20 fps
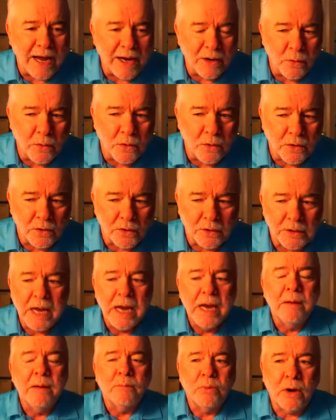my world,
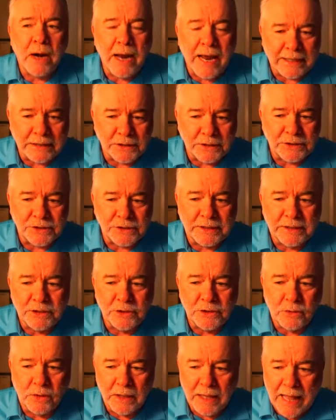practicing
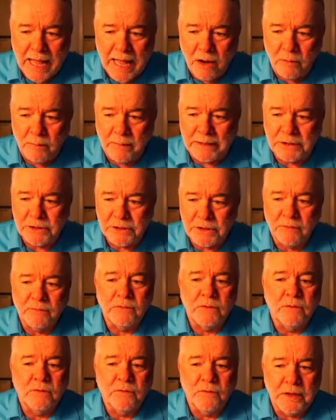to allow myself
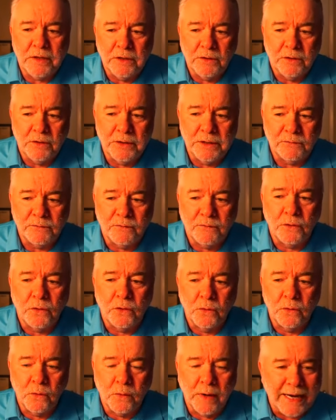to feel the
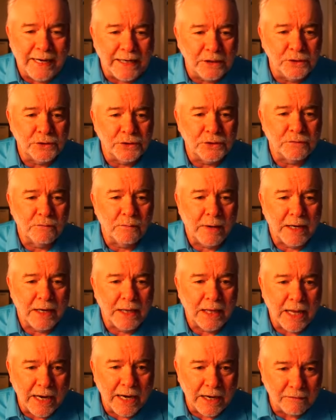full range of my
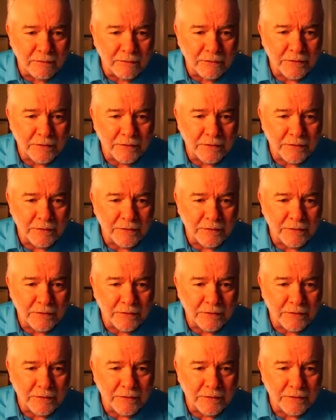life.